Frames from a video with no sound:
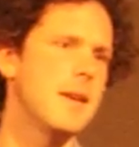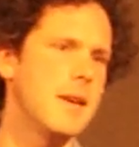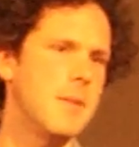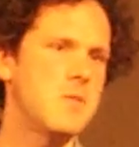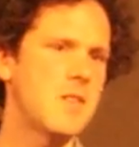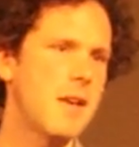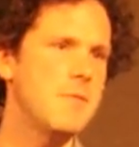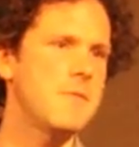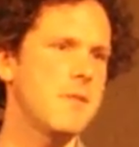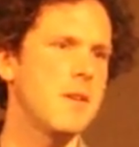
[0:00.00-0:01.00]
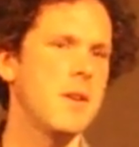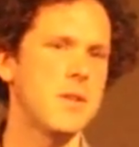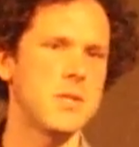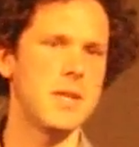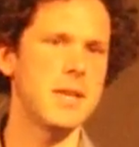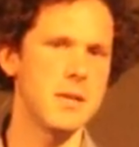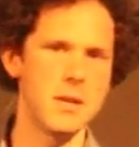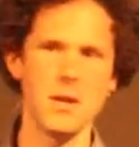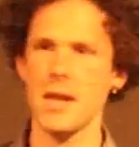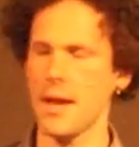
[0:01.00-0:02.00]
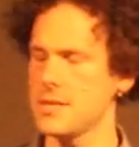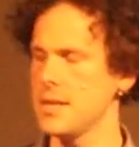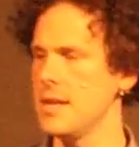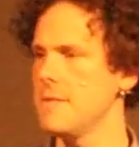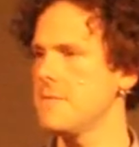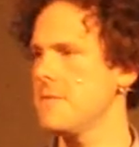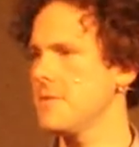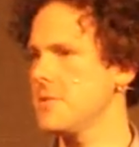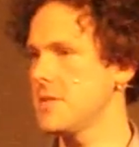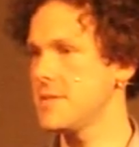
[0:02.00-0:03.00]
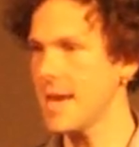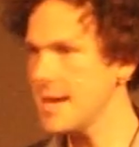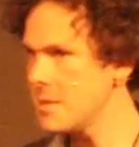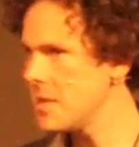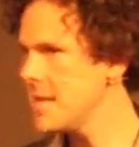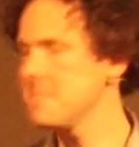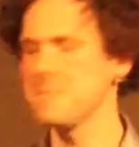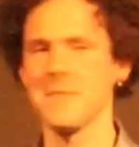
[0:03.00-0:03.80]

himself so that he can learn how to live sustainably.